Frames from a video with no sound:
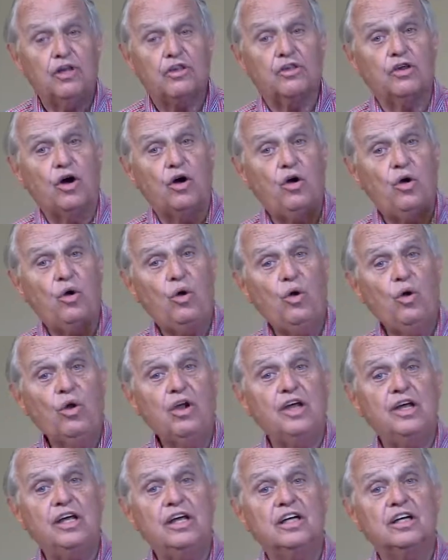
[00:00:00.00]
The
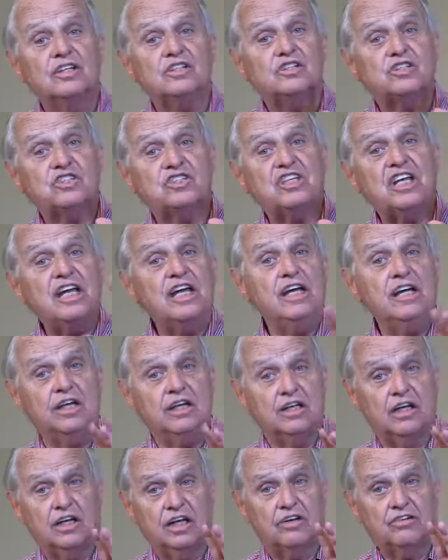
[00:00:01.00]
holy seed